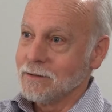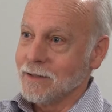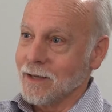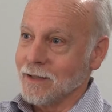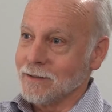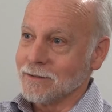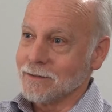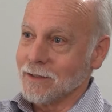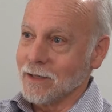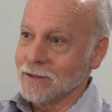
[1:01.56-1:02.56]

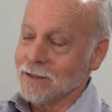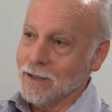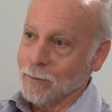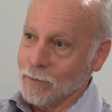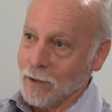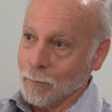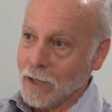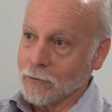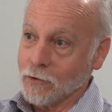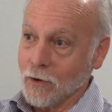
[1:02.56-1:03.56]
And I think that that
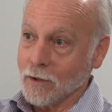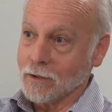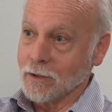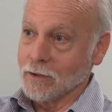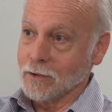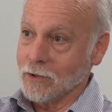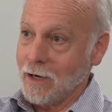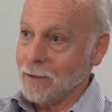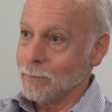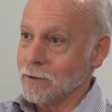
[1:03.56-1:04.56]
may have started at the
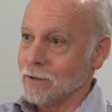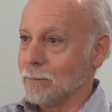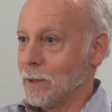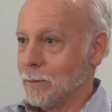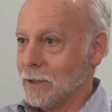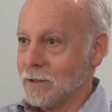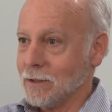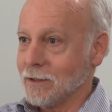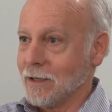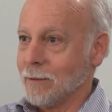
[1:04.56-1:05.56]
top, and there may be
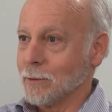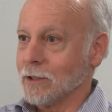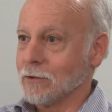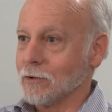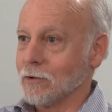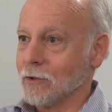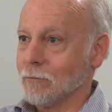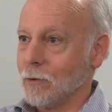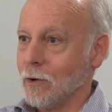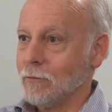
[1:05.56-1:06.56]
economic interests
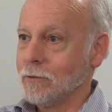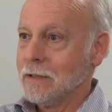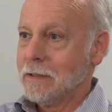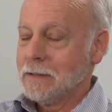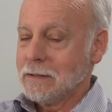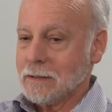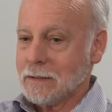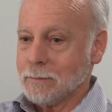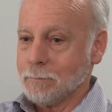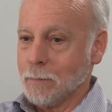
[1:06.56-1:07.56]
involved.
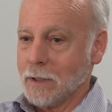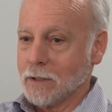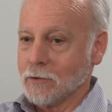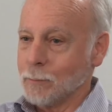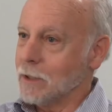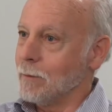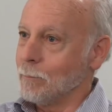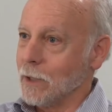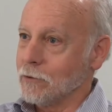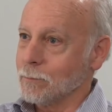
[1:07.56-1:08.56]
But it's
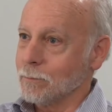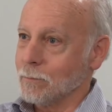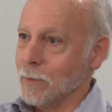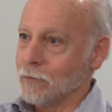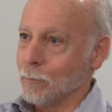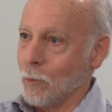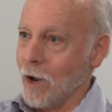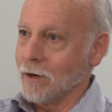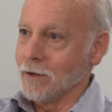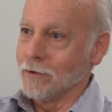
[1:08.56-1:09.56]
become much, much
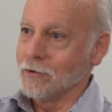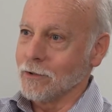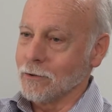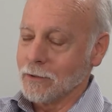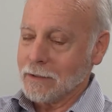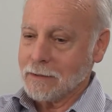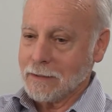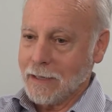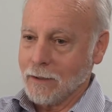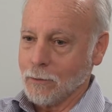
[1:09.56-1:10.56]
broader, so that
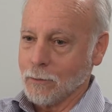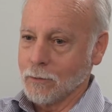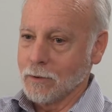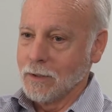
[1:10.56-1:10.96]
now